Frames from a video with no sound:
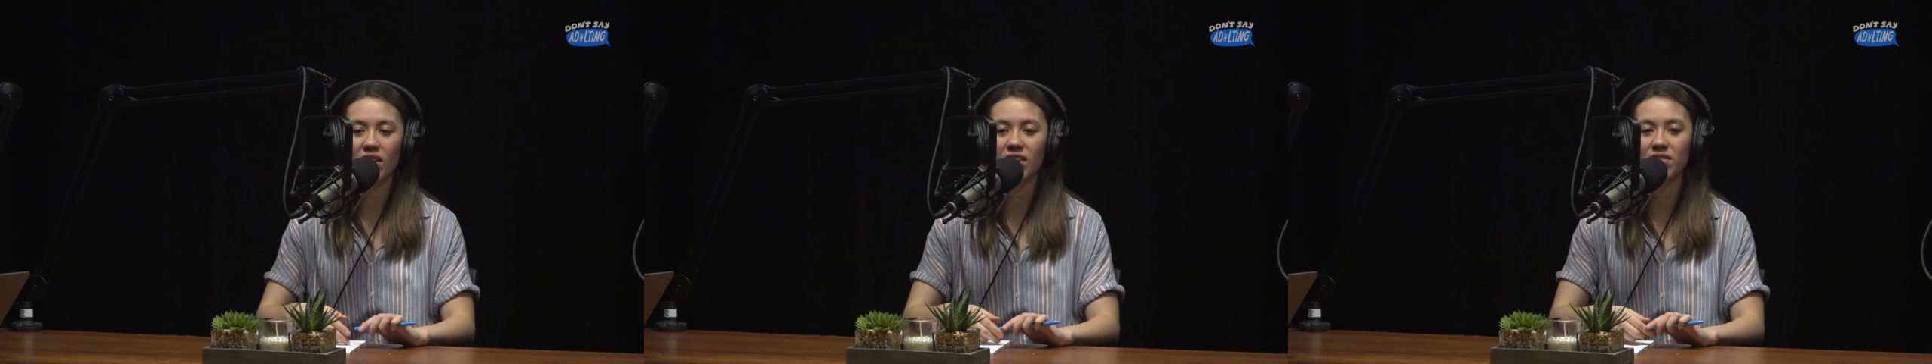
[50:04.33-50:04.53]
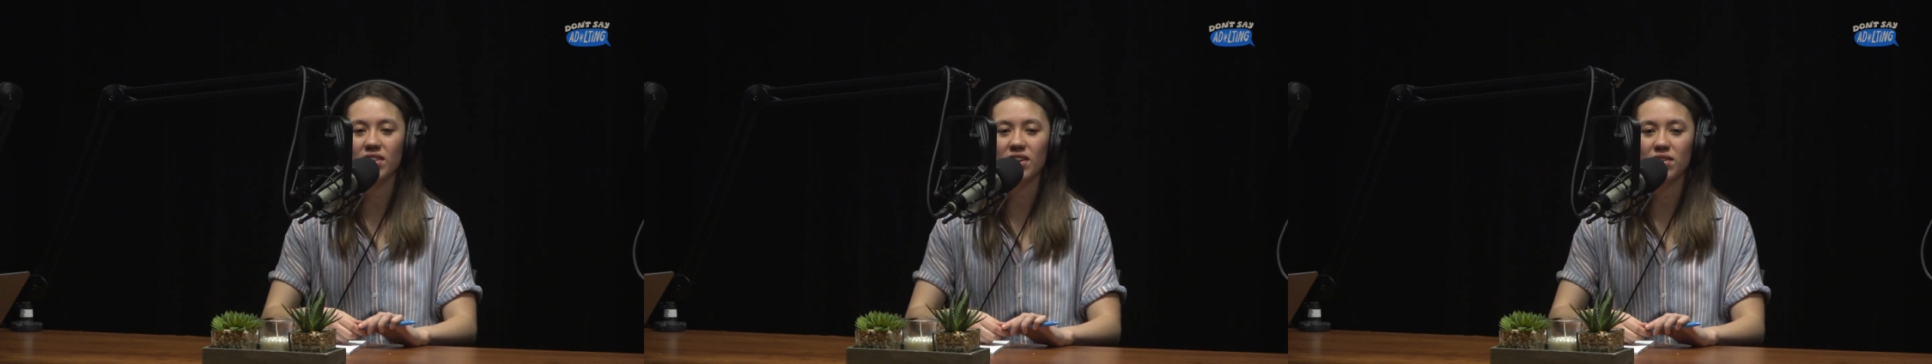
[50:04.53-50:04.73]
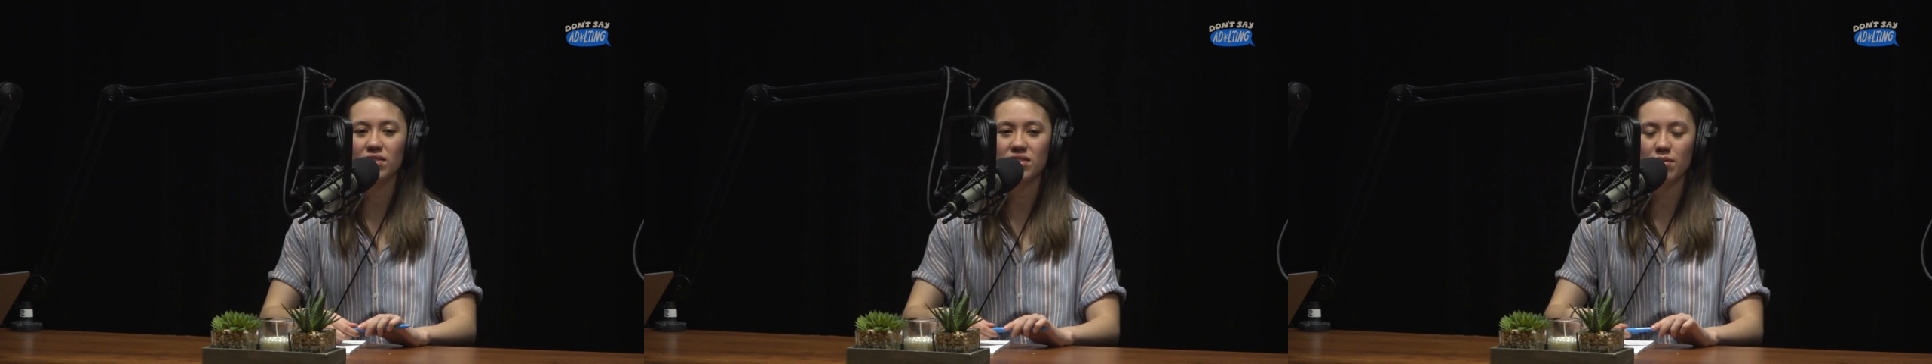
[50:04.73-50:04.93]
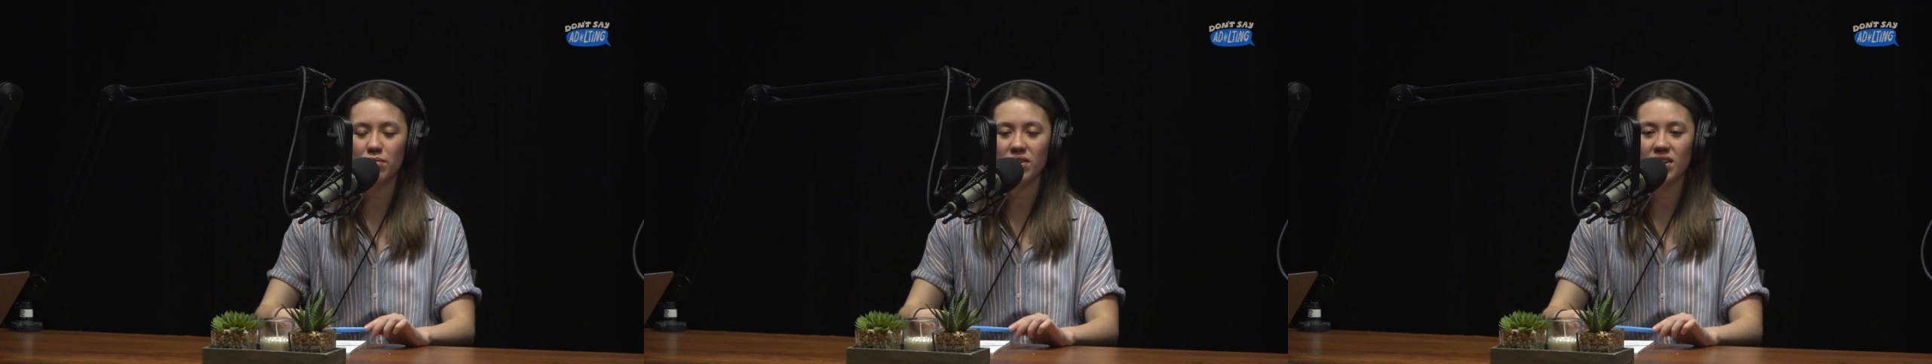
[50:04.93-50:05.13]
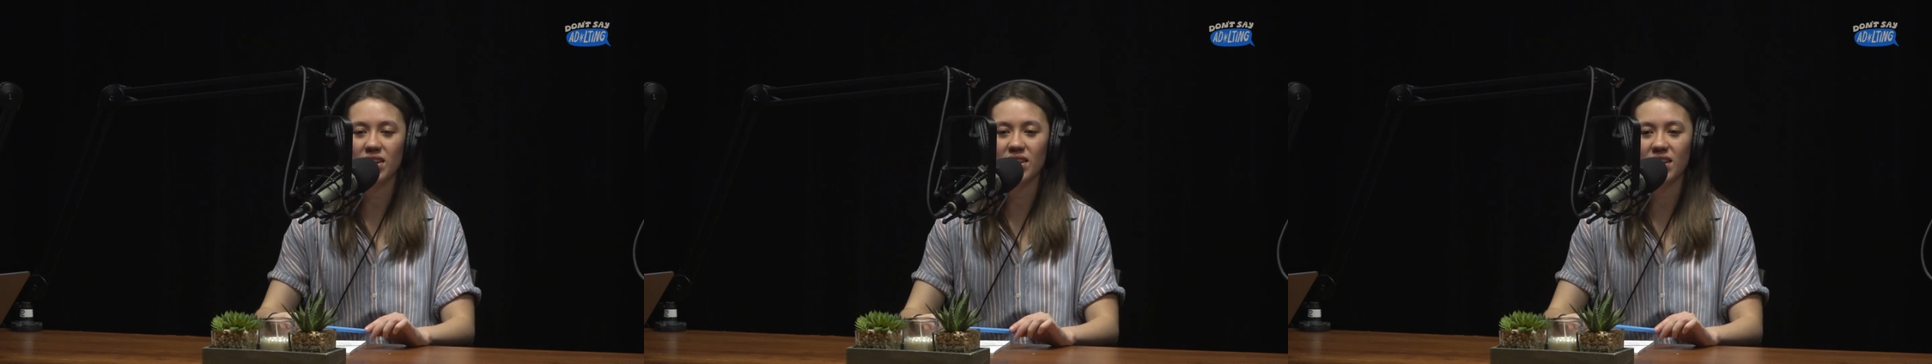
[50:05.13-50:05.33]
Is there
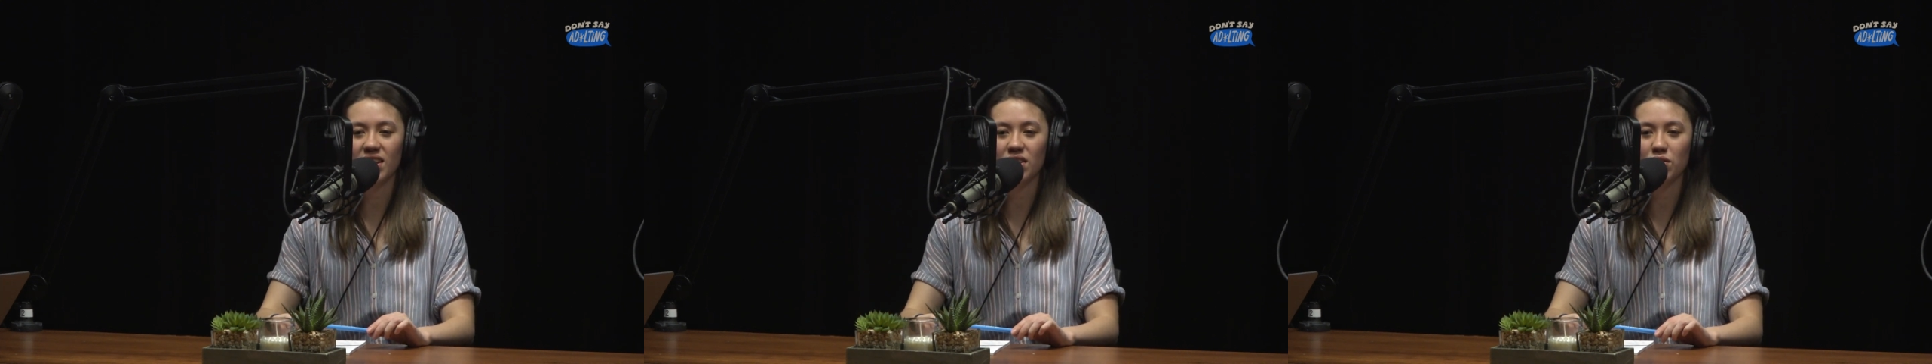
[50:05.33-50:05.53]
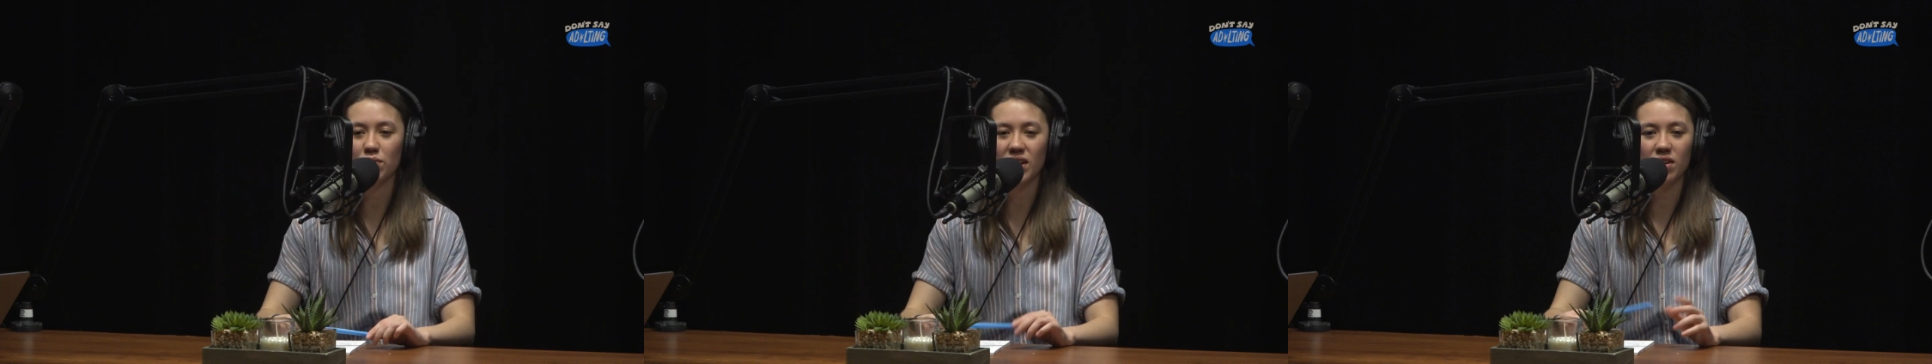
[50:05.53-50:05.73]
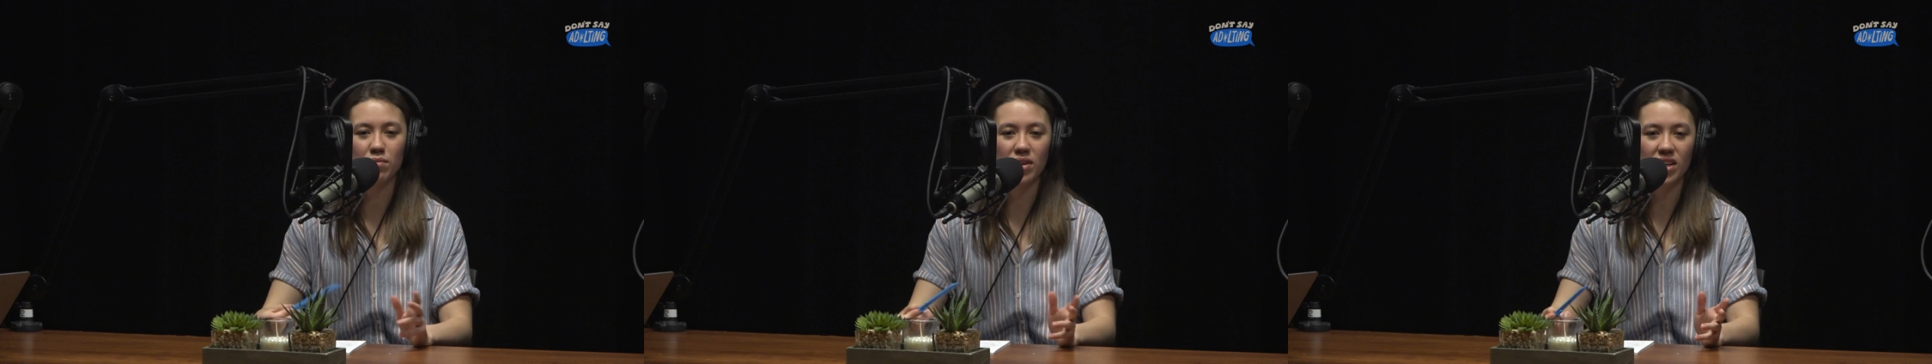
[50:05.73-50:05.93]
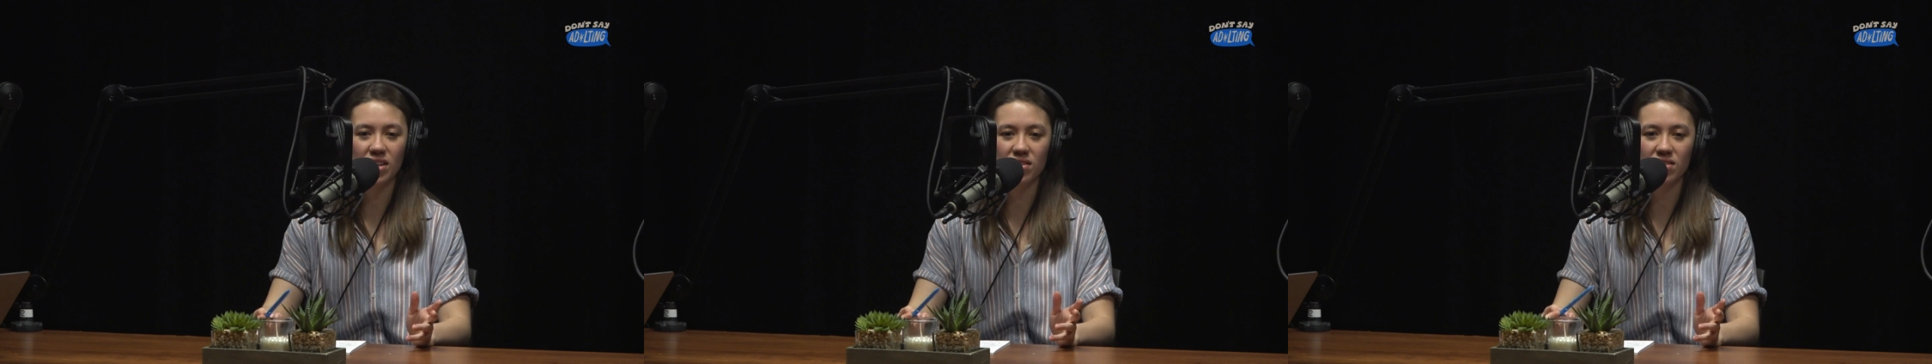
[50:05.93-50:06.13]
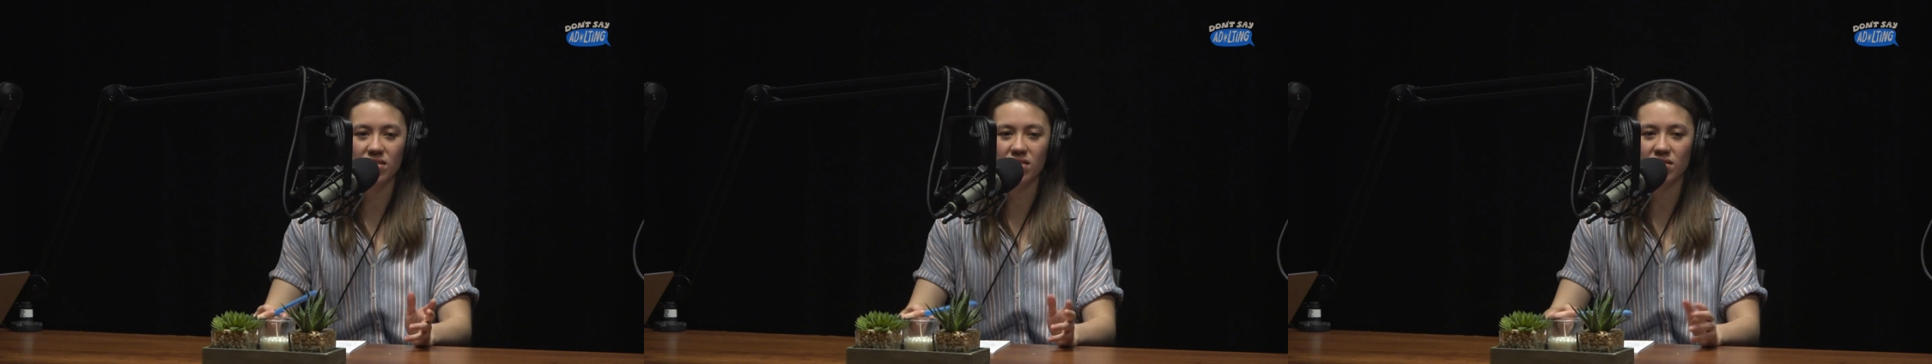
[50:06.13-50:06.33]
something that you
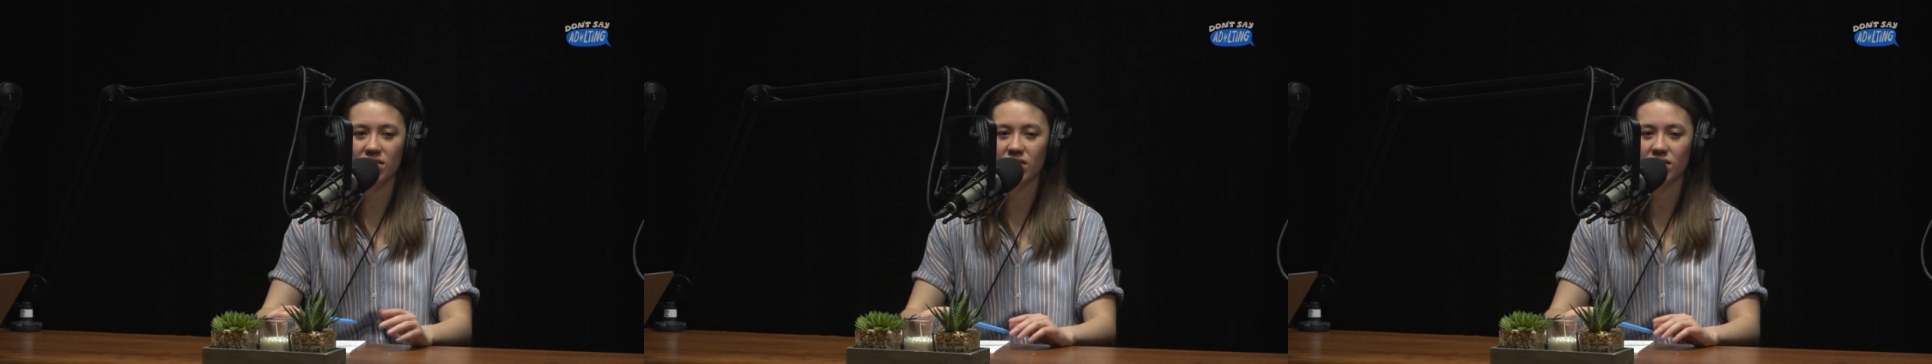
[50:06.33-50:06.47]
recommend